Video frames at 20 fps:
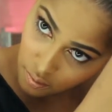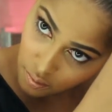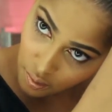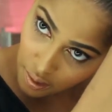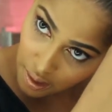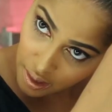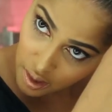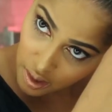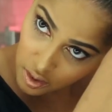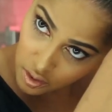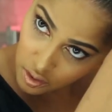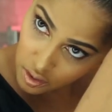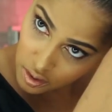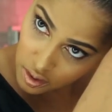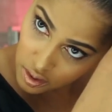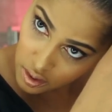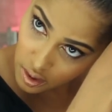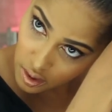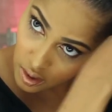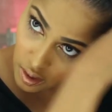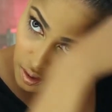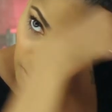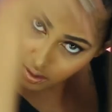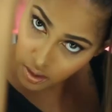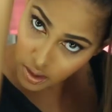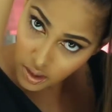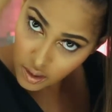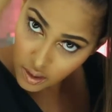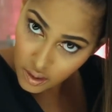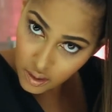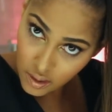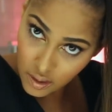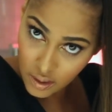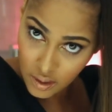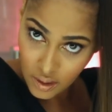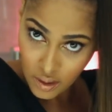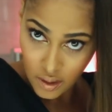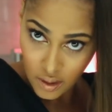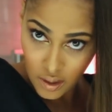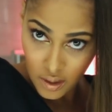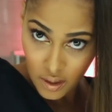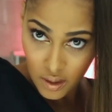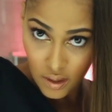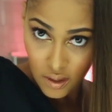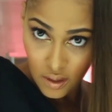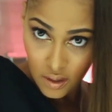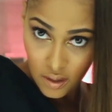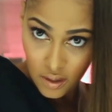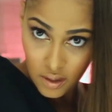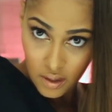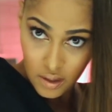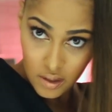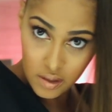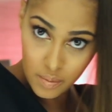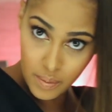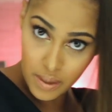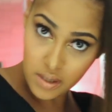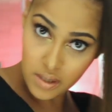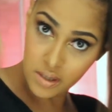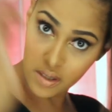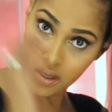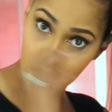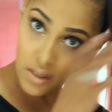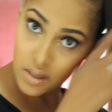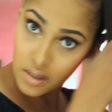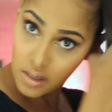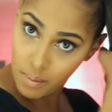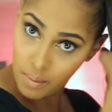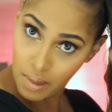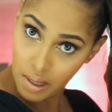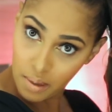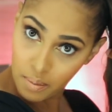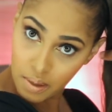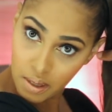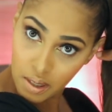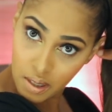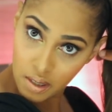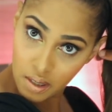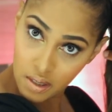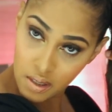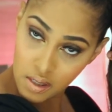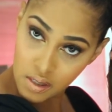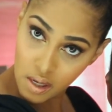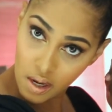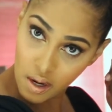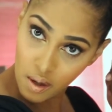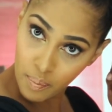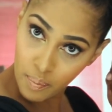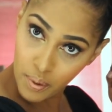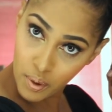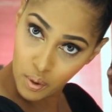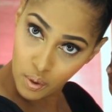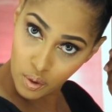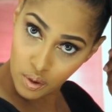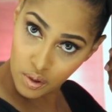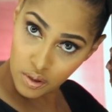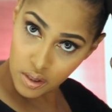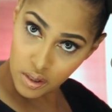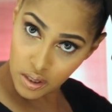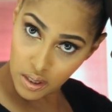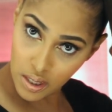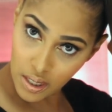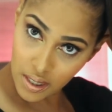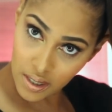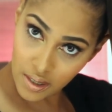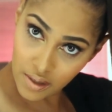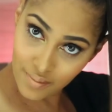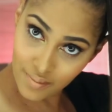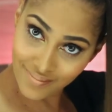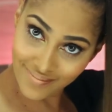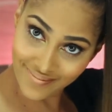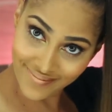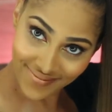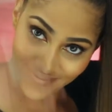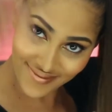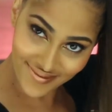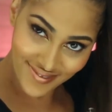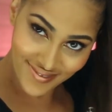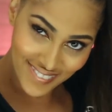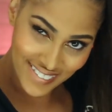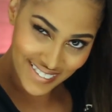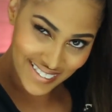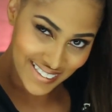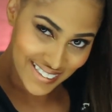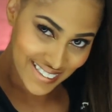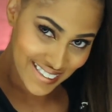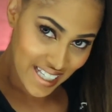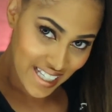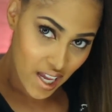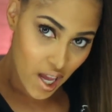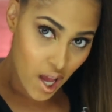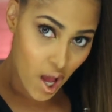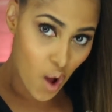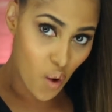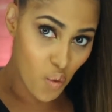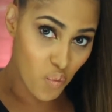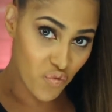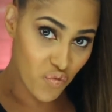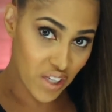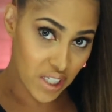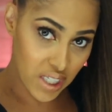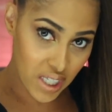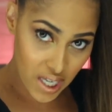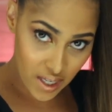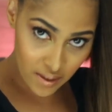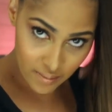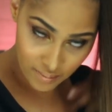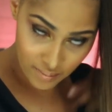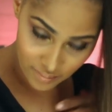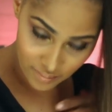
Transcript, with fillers: for extra security, especially since I might be getting this hair pulled tonight. Hopefully.